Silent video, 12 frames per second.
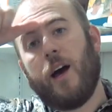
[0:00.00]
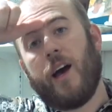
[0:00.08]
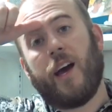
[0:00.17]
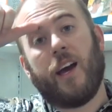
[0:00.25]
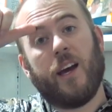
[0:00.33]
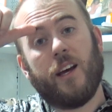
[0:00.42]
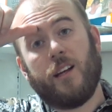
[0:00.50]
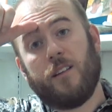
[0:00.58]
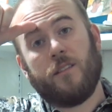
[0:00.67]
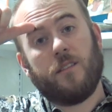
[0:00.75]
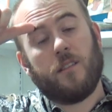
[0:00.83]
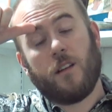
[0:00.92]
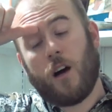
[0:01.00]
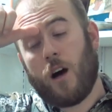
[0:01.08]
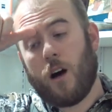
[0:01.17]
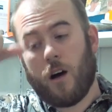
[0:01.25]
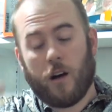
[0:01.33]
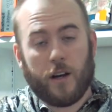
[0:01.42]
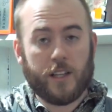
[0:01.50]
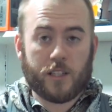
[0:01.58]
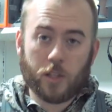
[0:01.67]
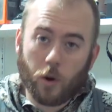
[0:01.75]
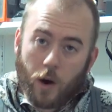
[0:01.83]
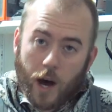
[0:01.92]
And it's
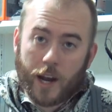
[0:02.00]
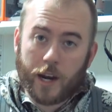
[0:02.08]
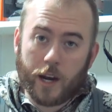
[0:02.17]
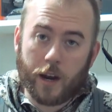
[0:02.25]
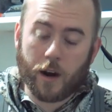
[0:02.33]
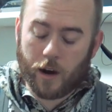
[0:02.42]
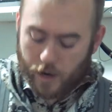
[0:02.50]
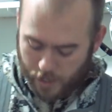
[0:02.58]
so hot in here.